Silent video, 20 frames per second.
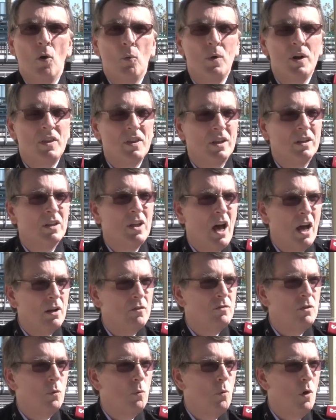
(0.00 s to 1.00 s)
with a lot
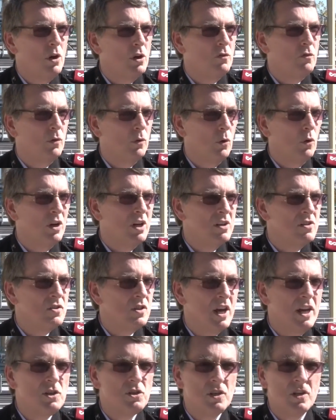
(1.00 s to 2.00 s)
of the wonderful
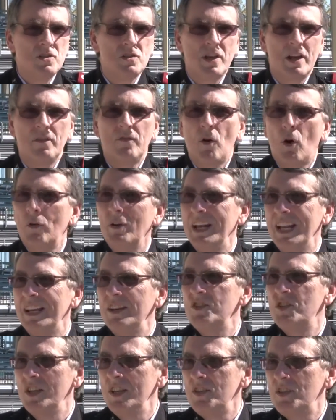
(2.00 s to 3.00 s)
organizations that have already
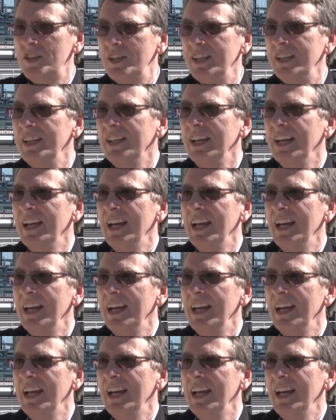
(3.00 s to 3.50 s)
existed